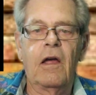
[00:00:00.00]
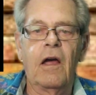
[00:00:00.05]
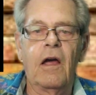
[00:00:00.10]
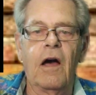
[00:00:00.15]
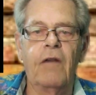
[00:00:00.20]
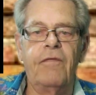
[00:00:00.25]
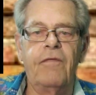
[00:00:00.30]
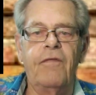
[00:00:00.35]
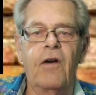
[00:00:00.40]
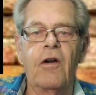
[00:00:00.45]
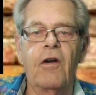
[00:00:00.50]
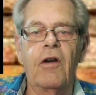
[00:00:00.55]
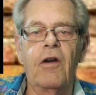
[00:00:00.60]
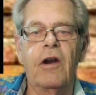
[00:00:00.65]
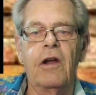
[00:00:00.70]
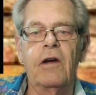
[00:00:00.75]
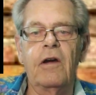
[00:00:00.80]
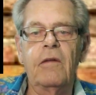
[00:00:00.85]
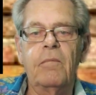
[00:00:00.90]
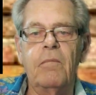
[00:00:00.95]
A
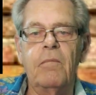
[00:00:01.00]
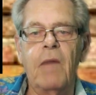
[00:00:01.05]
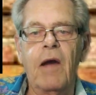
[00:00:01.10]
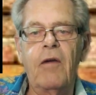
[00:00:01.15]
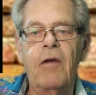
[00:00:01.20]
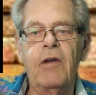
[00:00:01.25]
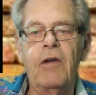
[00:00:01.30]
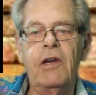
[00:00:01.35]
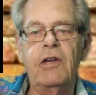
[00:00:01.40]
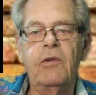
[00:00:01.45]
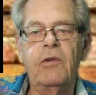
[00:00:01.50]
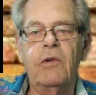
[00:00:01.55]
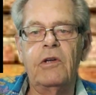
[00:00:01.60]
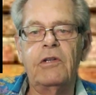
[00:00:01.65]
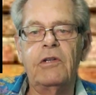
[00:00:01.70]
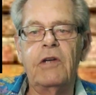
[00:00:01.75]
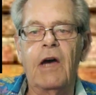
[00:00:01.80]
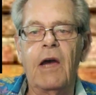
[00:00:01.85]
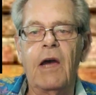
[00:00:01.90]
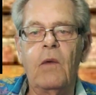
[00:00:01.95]
foreigner married to a
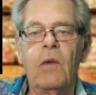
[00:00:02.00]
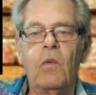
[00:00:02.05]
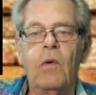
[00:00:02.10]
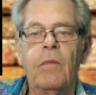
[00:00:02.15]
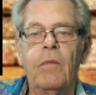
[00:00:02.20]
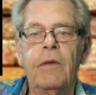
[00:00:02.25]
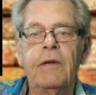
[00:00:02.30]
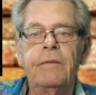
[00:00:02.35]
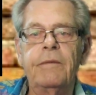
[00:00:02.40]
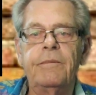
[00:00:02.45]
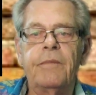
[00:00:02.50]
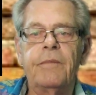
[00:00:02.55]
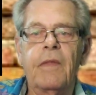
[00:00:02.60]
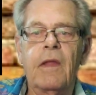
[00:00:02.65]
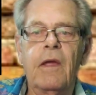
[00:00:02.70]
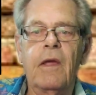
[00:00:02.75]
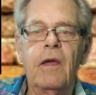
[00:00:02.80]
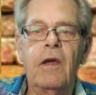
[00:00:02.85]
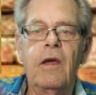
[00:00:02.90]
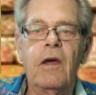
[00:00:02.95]
Thai woman
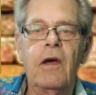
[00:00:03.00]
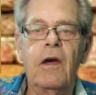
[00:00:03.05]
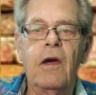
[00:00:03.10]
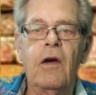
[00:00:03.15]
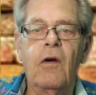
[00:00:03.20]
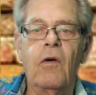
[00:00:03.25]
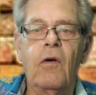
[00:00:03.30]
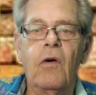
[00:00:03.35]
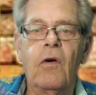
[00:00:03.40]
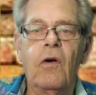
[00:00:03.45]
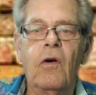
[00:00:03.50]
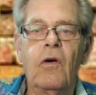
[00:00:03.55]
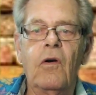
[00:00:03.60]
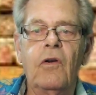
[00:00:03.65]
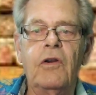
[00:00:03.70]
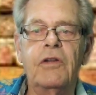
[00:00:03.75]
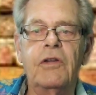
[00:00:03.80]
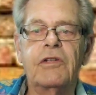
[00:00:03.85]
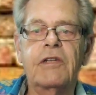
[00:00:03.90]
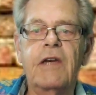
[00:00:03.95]

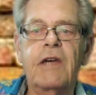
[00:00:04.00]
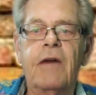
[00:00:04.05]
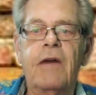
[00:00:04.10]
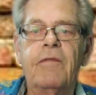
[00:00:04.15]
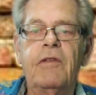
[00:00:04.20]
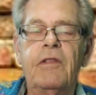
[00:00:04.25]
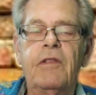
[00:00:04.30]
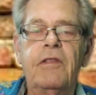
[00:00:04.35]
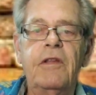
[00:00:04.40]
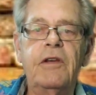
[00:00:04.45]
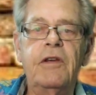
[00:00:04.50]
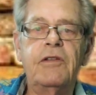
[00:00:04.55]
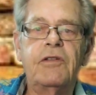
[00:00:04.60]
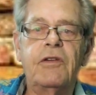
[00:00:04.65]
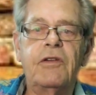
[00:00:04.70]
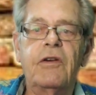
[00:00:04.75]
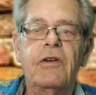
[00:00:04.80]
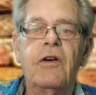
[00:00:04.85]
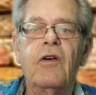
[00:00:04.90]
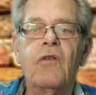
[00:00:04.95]
discovered this
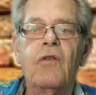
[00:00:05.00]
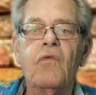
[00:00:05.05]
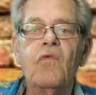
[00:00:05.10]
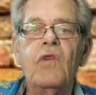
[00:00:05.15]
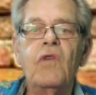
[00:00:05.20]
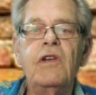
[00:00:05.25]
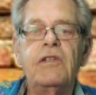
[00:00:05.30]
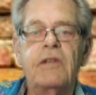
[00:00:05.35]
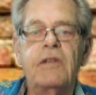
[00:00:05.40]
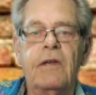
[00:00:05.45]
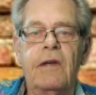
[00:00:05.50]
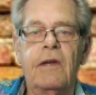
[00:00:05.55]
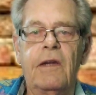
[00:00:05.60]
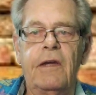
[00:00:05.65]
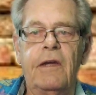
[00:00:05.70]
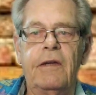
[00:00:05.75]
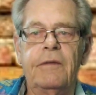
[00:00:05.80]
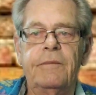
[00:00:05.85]
recently.